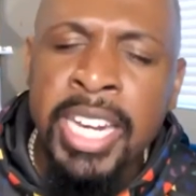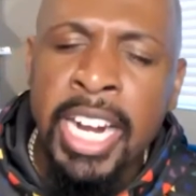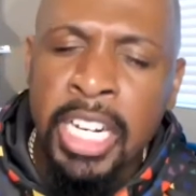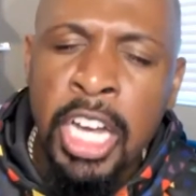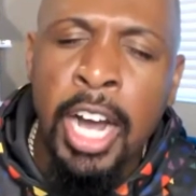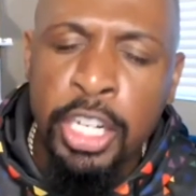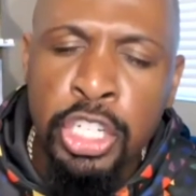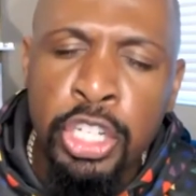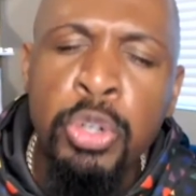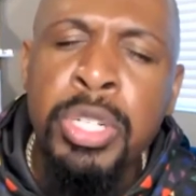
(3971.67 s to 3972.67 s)
that God,
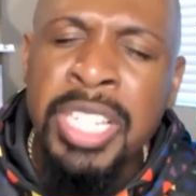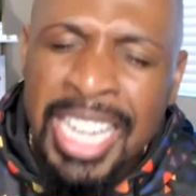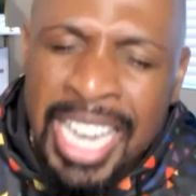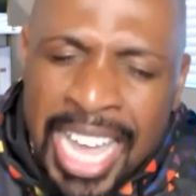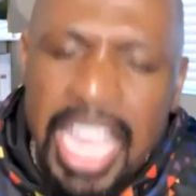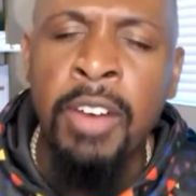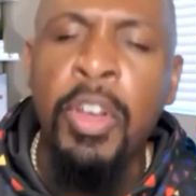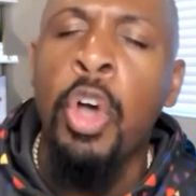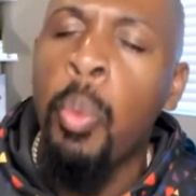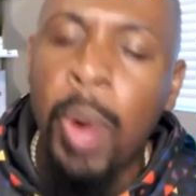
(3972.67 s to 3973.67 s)
you live
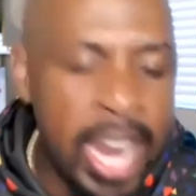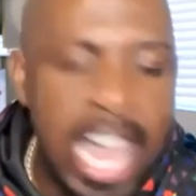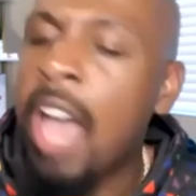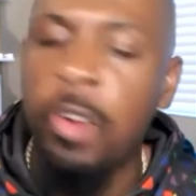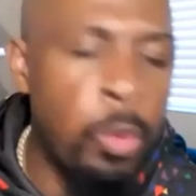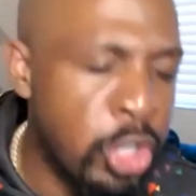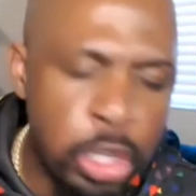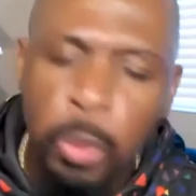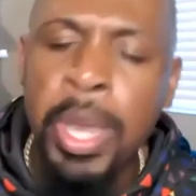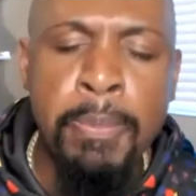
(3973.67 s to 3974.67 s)
wherever
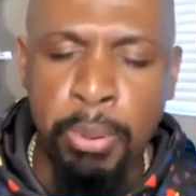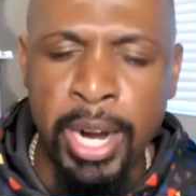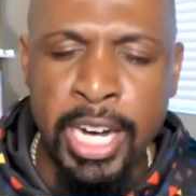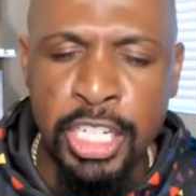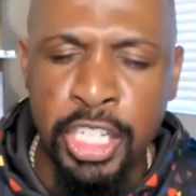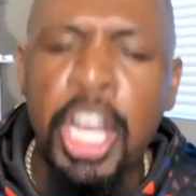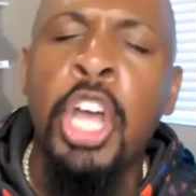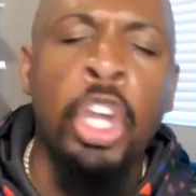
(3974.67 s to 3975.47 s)
we praise you.